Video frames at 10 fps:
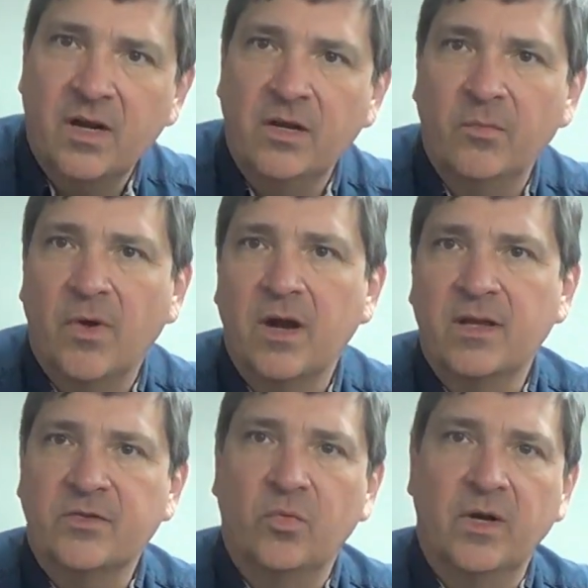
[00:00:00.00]
Look at Johnny
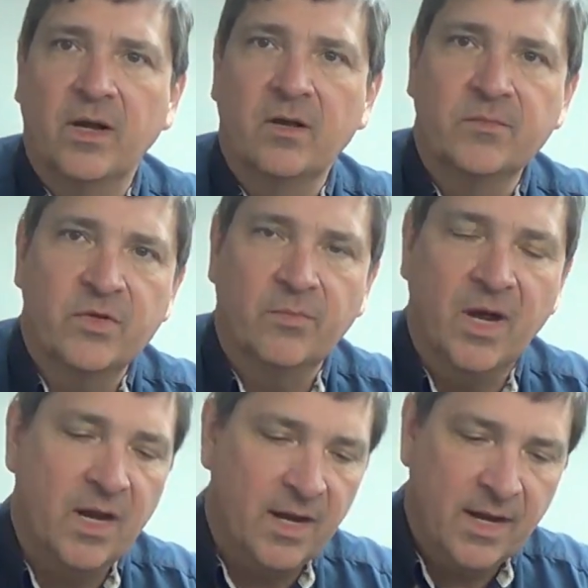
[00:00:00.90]
Mnemonic's one that comes to
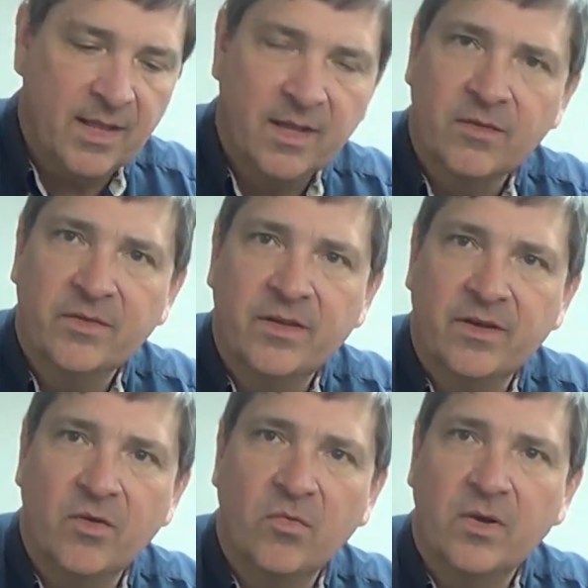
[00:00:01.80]
mind. How the hell do you
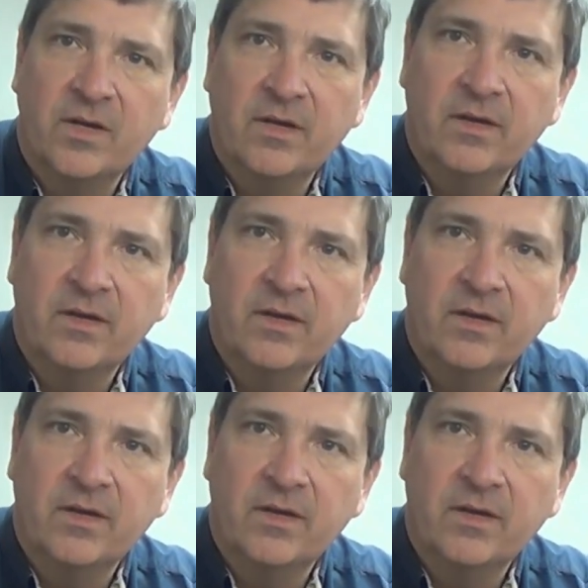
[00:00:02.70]
know what?